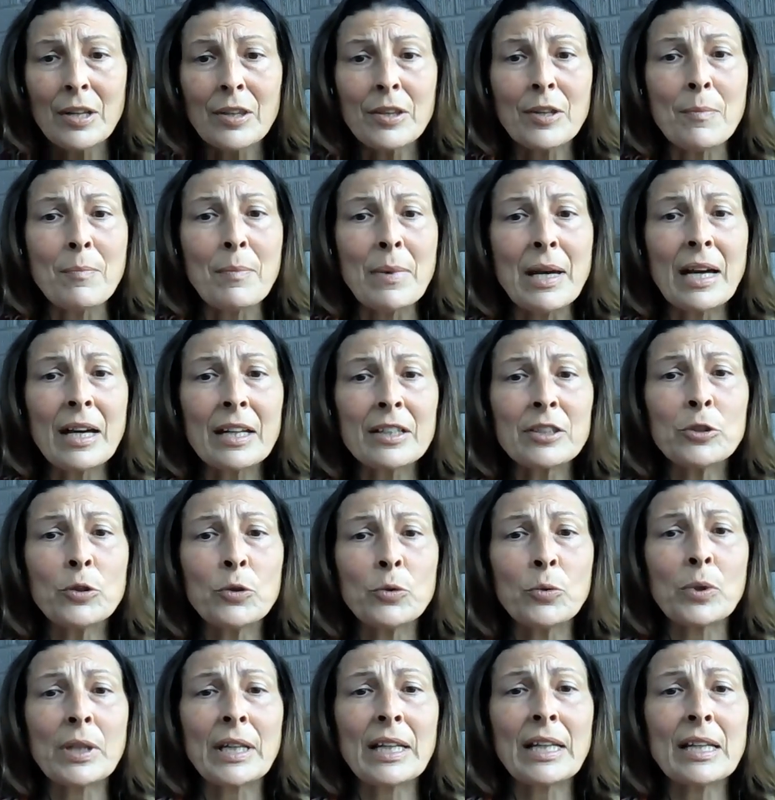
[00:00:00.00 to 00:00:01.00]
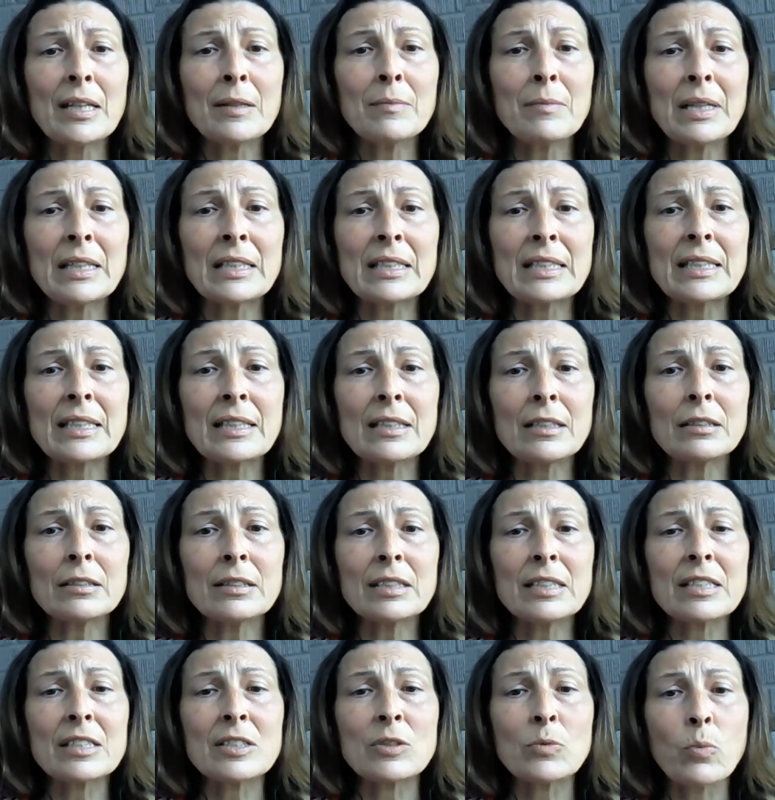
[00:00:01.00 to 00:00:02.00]
The man who came and killed
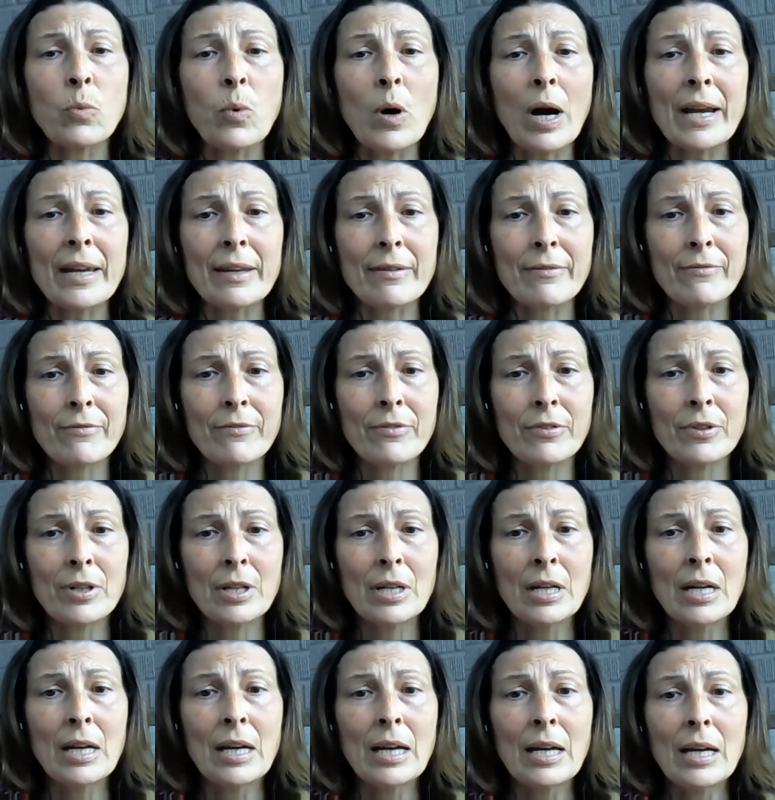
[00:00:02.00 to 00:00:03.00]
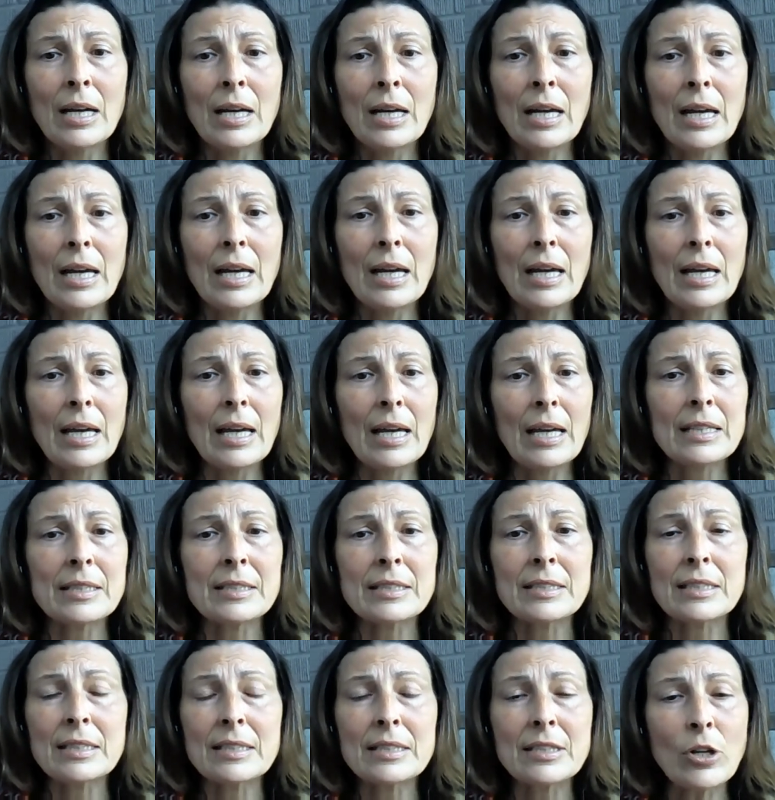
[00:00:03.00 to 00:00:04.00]
his wife
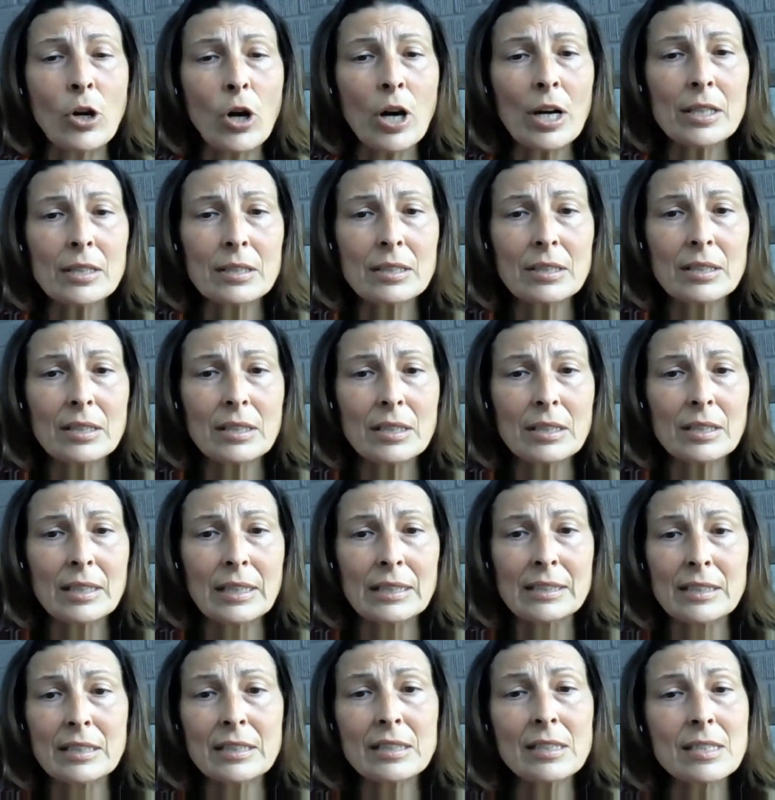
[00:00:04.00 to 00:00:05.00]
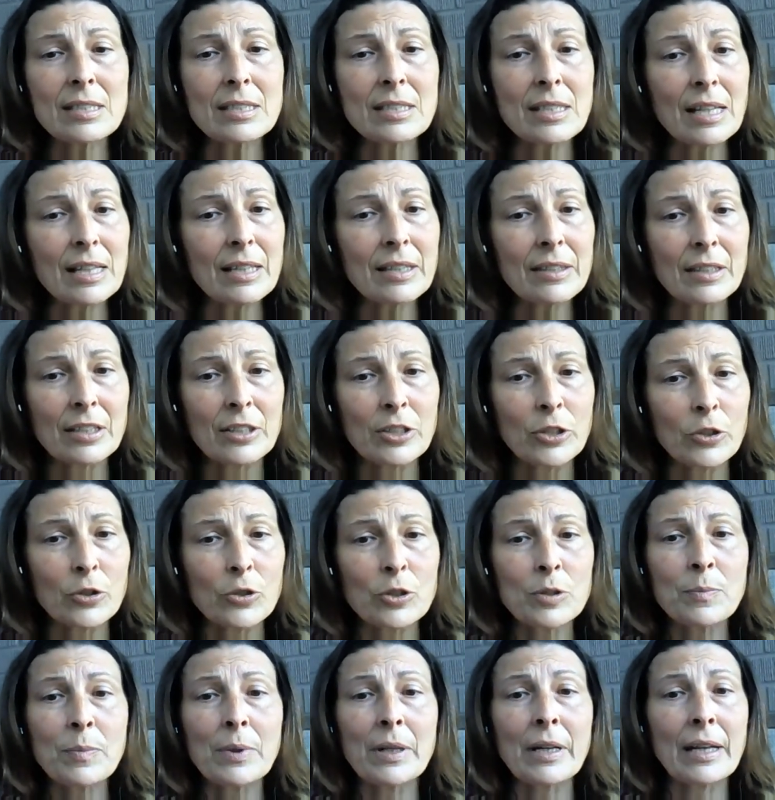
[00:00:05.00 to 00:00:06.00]
and it didn't say in the
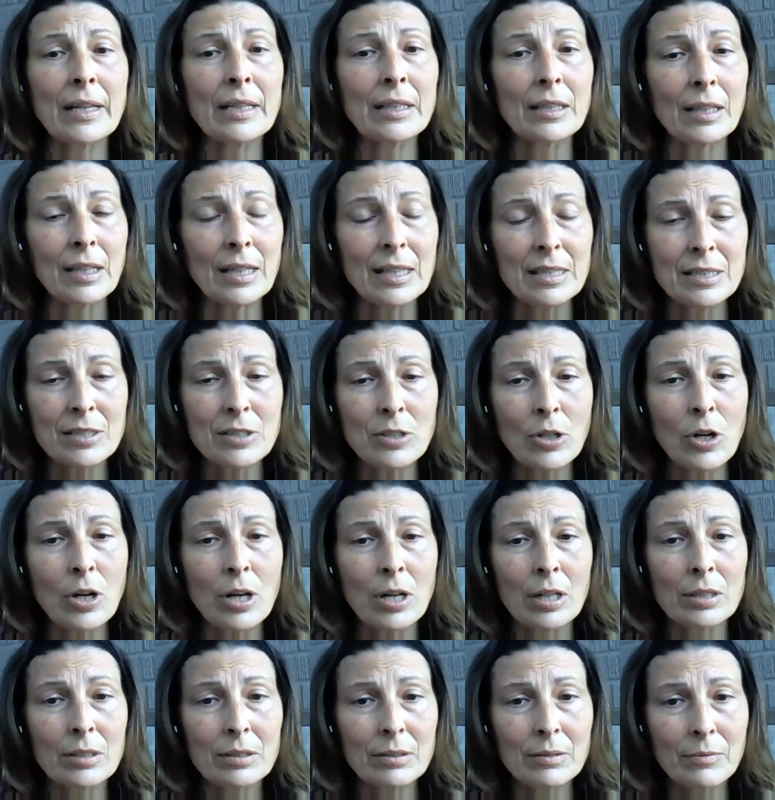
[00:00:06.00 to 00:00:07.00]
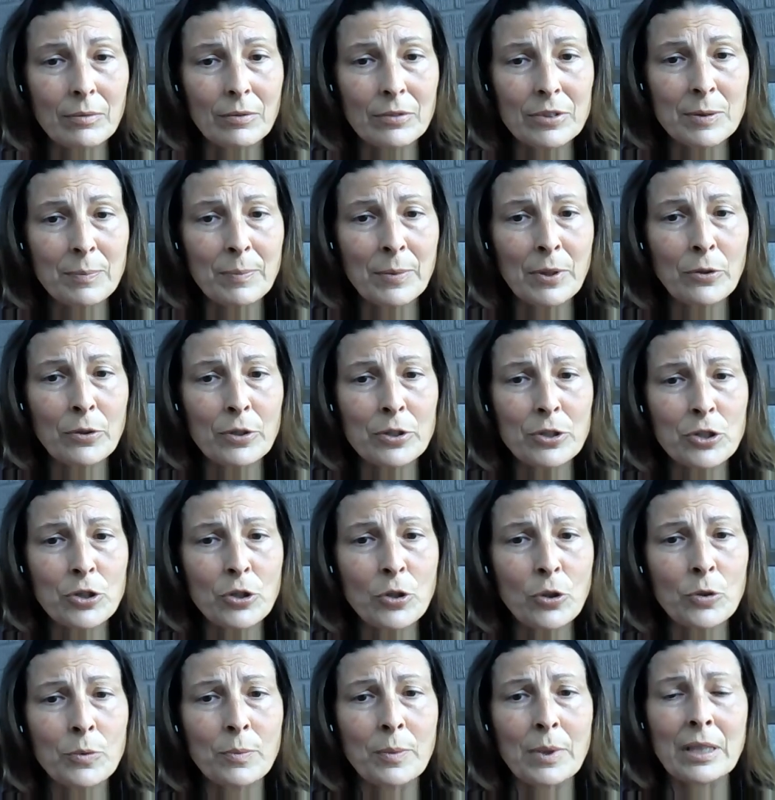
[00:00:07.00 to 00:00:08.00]
news, but I saw, Spirit
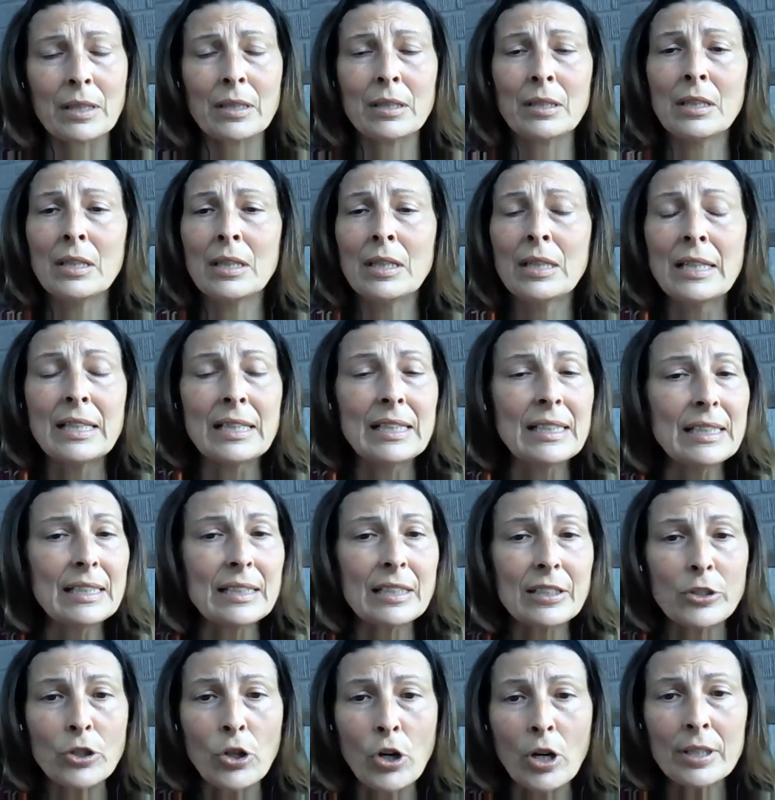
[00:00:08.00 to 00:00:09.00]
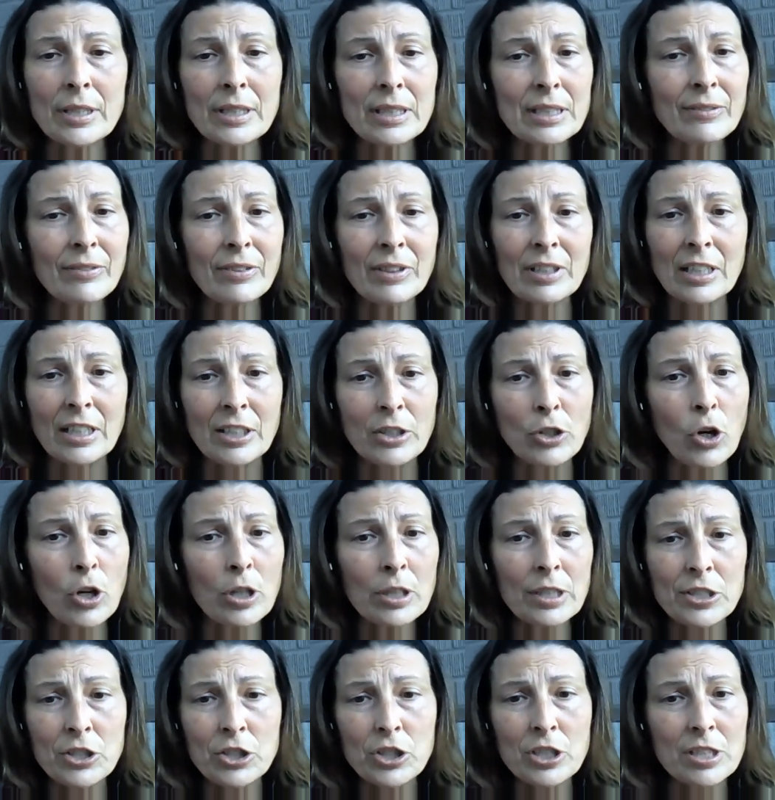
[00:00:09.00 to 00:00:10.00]
showed me, he did not even
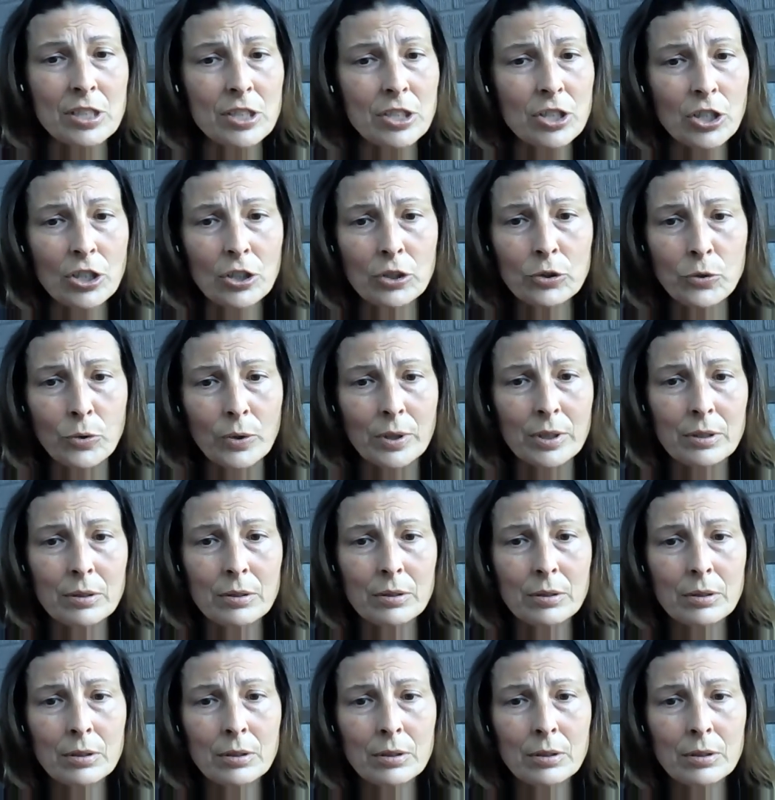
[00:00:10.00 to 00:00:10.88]
acknowledge his children.